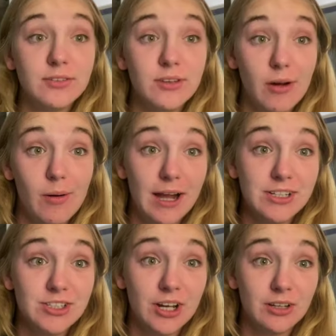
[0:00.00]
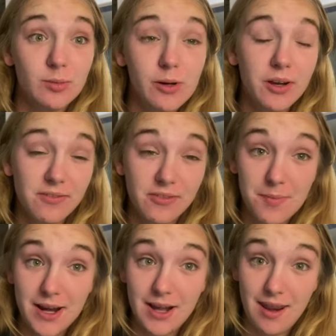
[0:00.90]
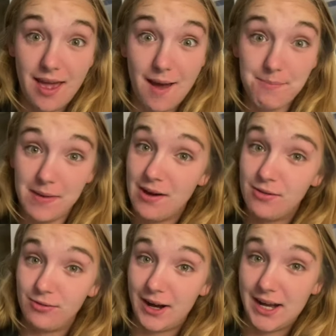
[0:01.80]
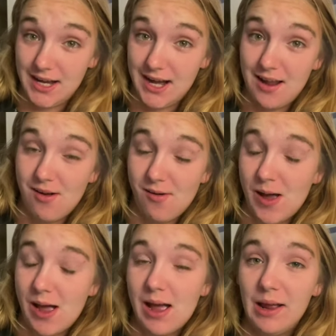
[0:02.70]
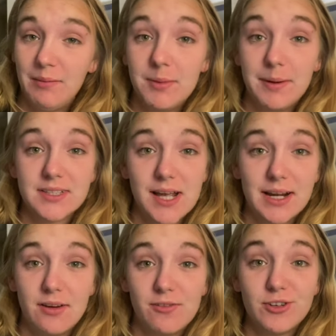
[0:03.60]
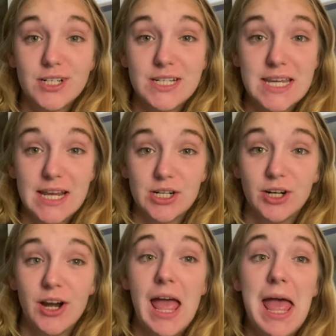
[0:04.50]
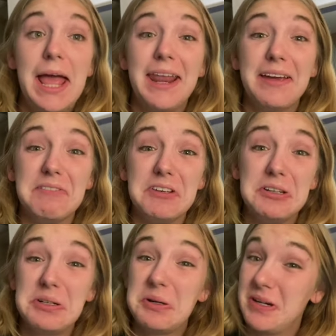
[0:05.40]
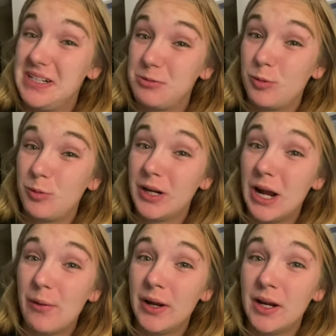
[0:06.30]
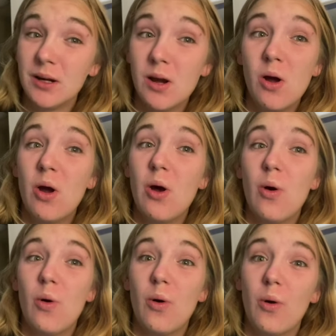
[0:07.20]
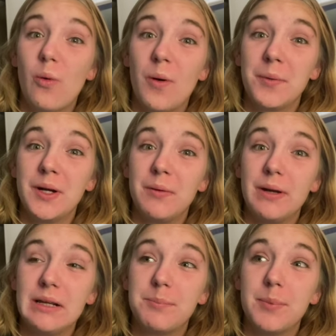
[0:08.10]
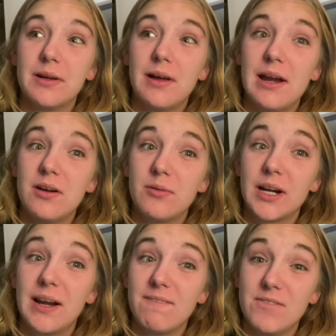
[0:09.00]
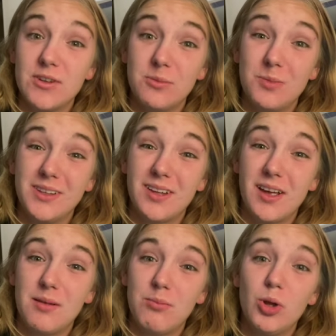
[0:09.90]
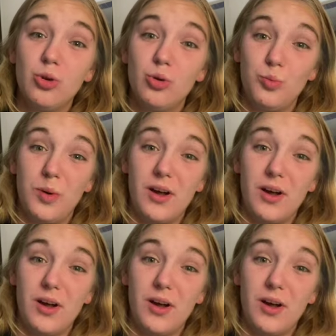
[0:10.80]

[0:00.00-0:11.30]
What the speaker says: So I just woke up from my nap, and right now I'm about to head out for dinner, and I have no idea where we're going or what we're doing, but I know we're getting food because I'm super